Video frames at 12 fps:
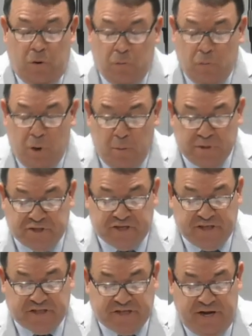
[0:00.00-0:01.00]
Romans
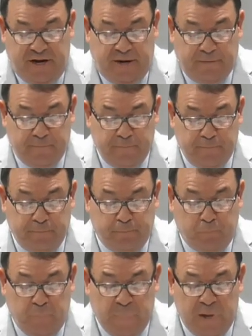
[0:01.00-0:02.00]
16.
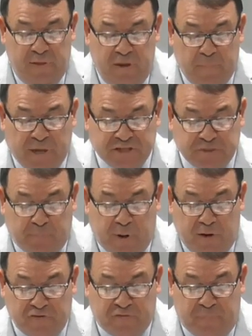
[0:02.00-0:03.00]
The Apostle
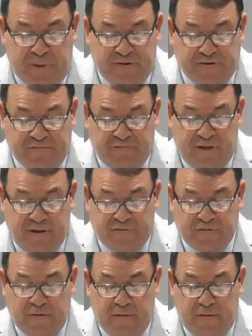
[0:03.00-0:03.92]
Paul speaks of this.